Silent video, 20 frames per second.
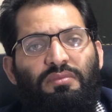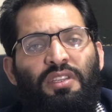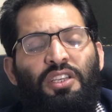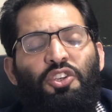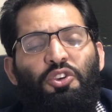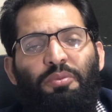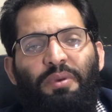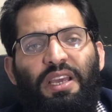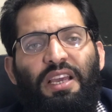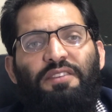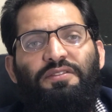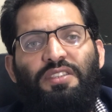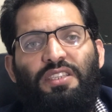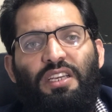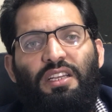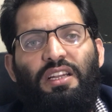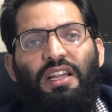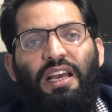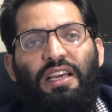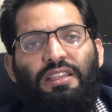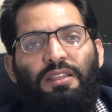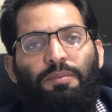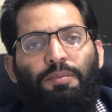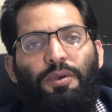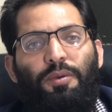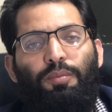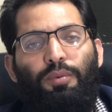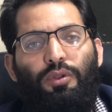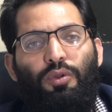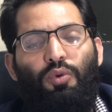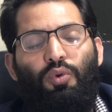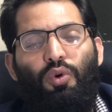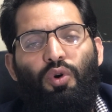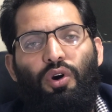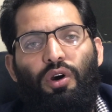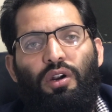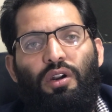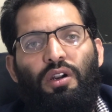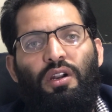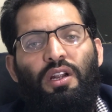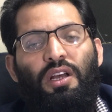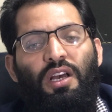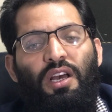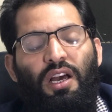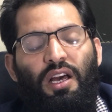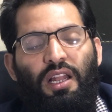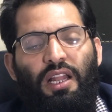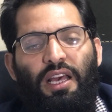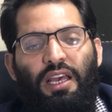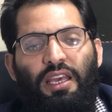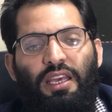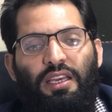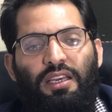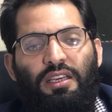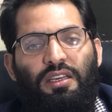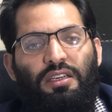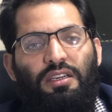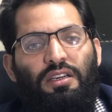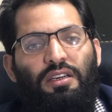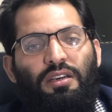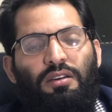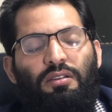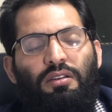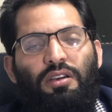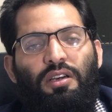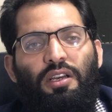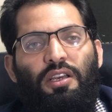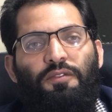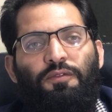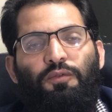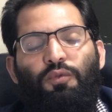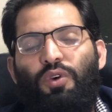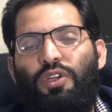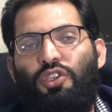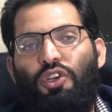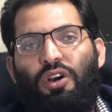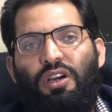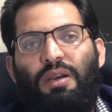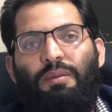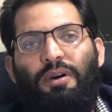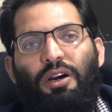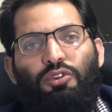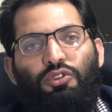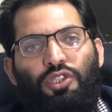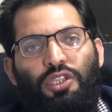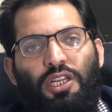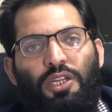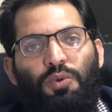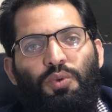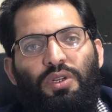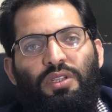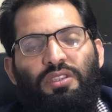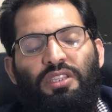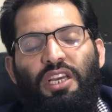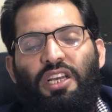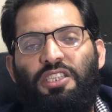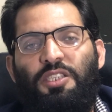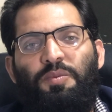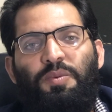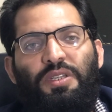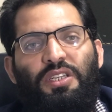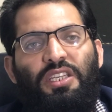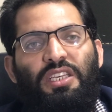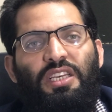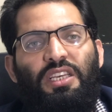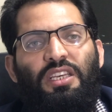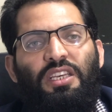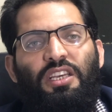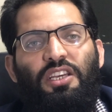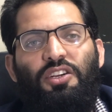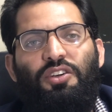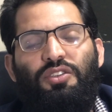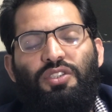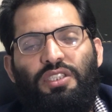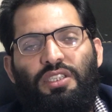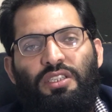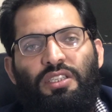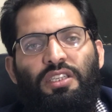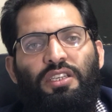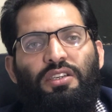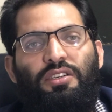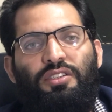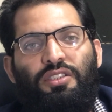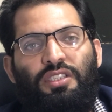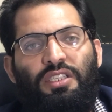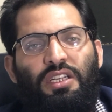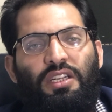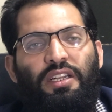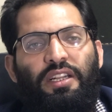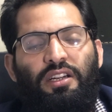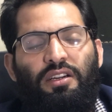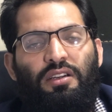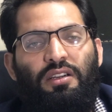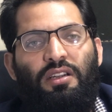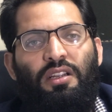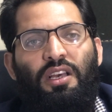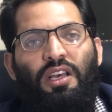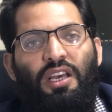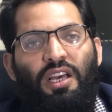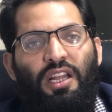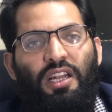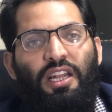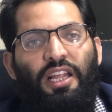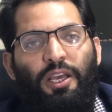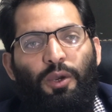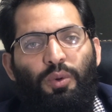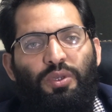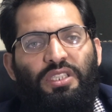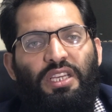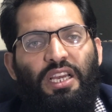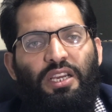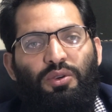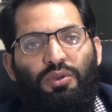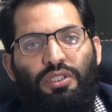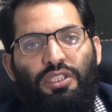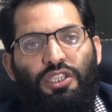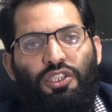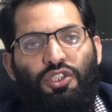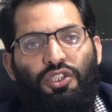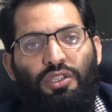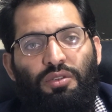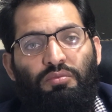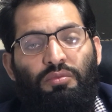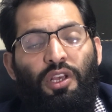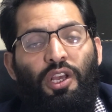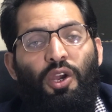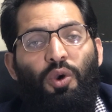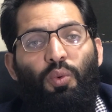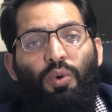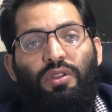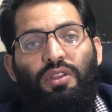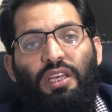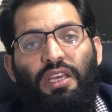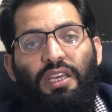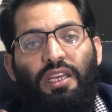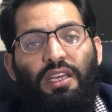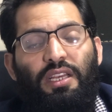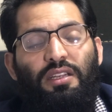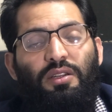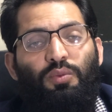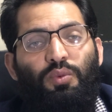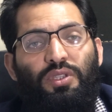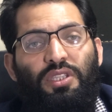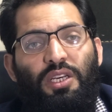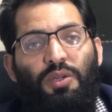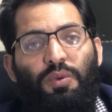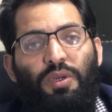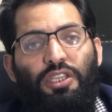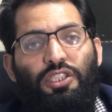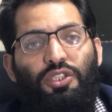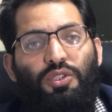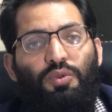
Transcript: you may have seen like the people who are if we talk about children, they are spending years and years in language acquisition. When they reach